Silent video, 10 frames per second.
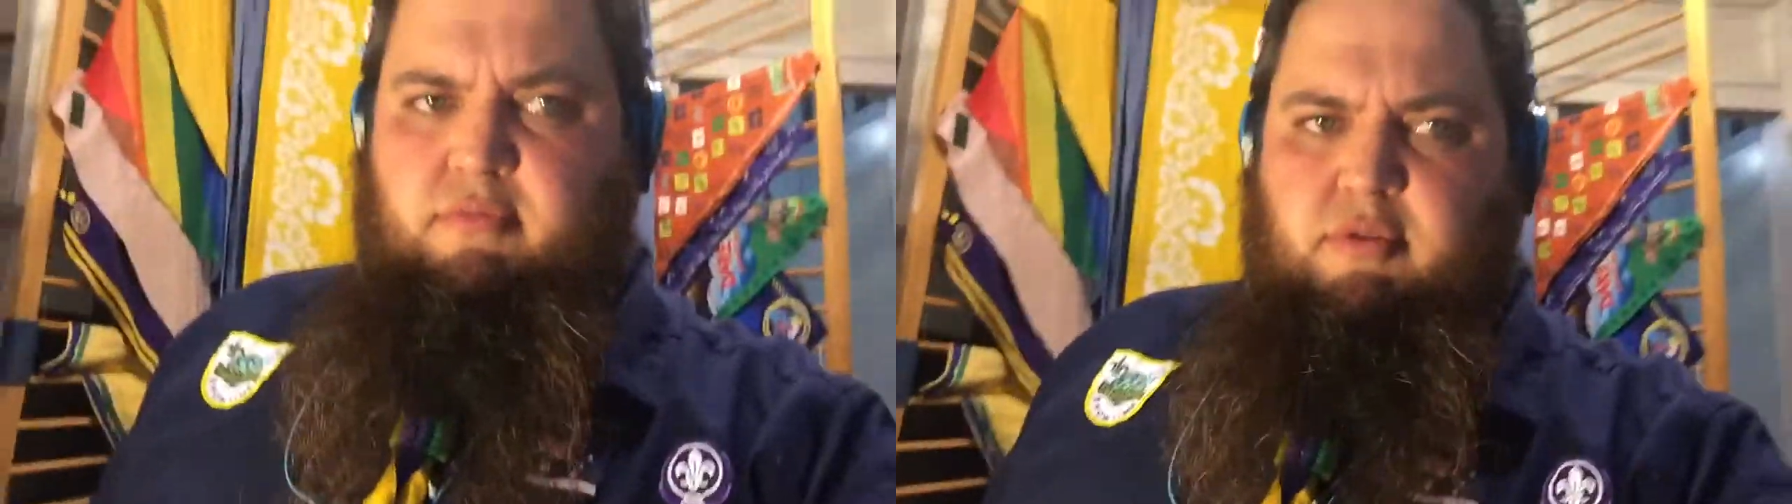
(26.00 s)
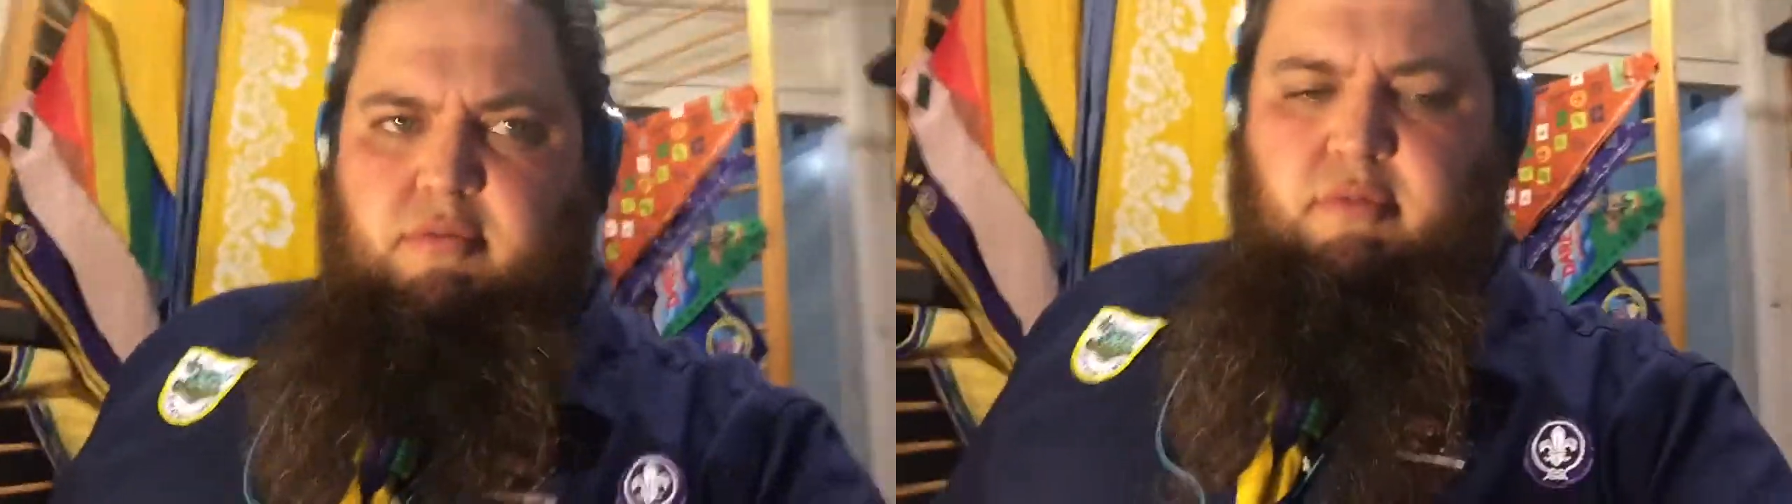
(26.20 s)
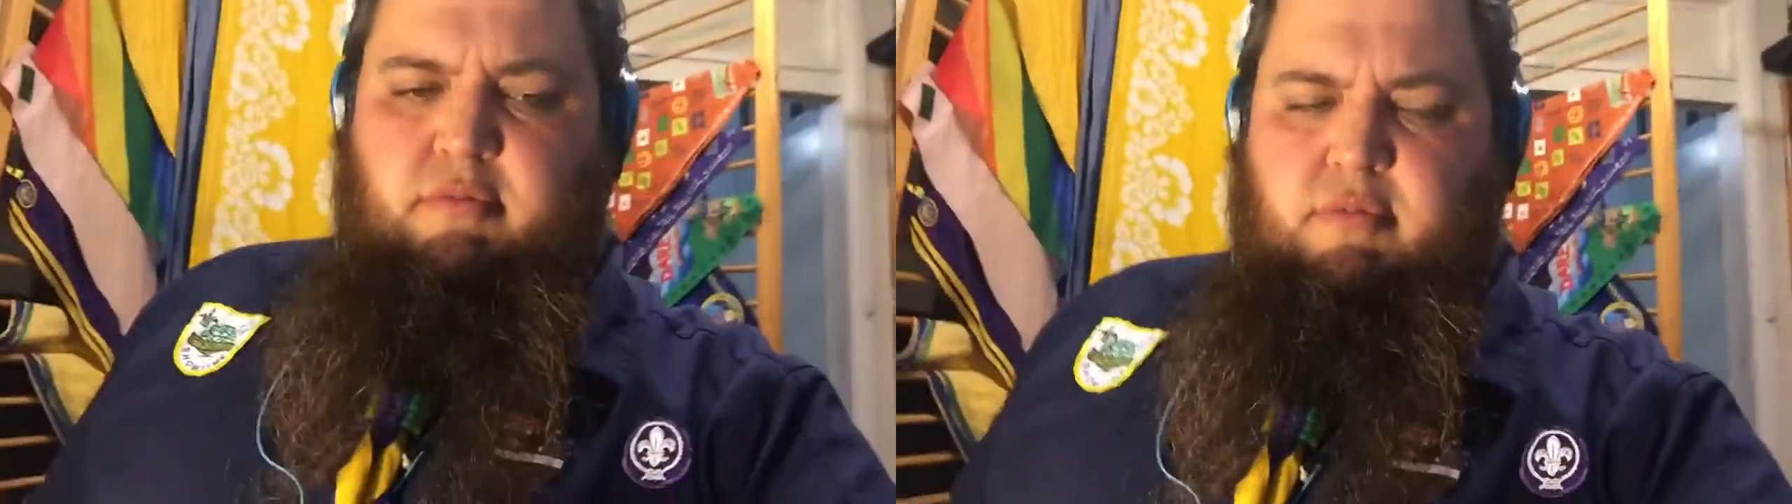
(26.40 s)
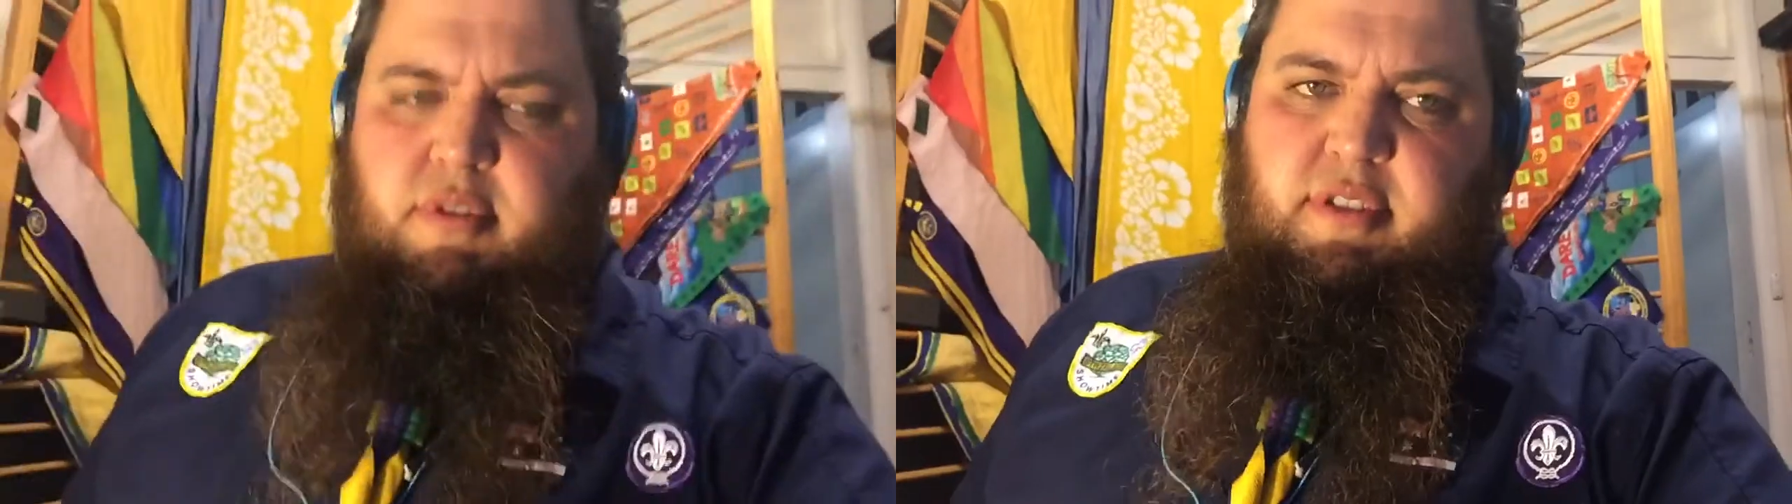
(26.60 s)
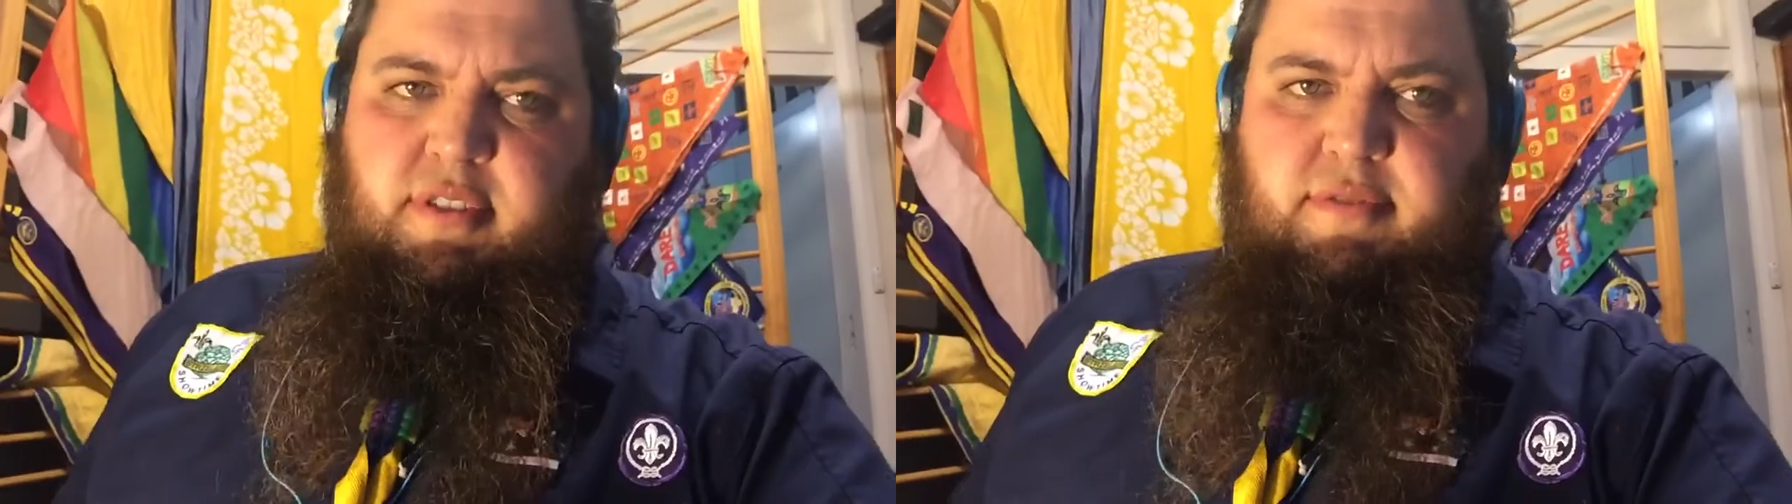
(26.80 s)
meh, meh, meh,
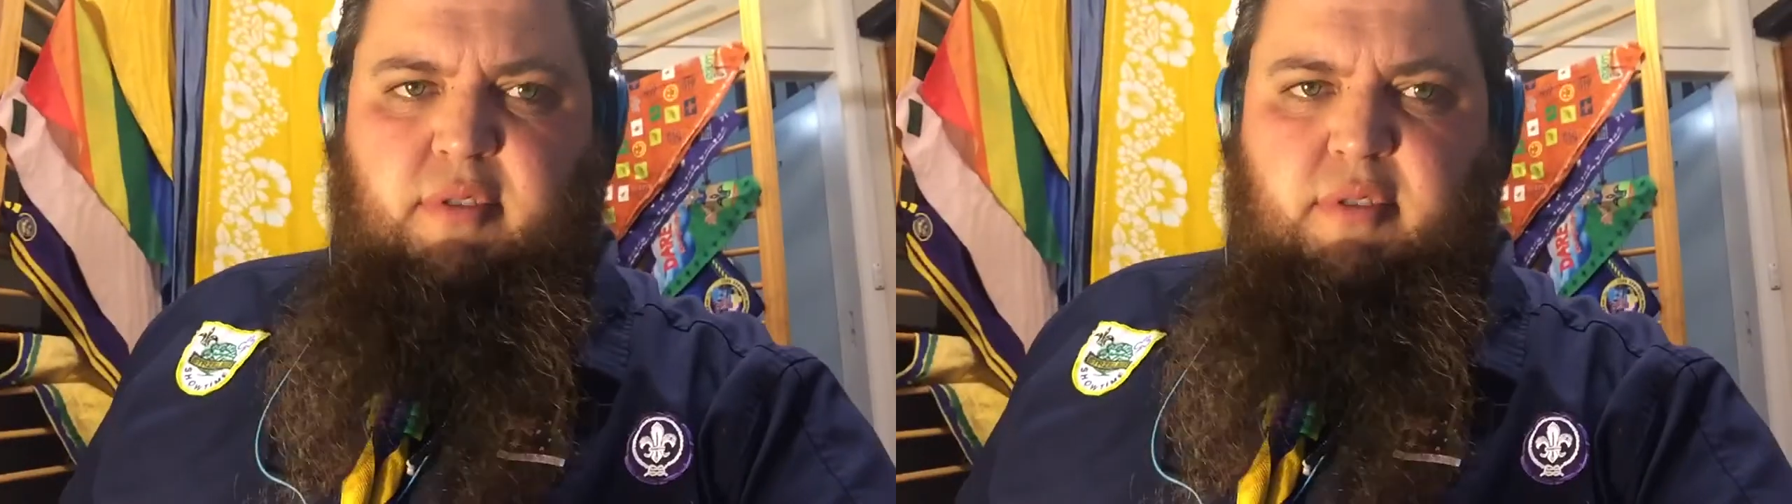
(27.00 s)
meh, this,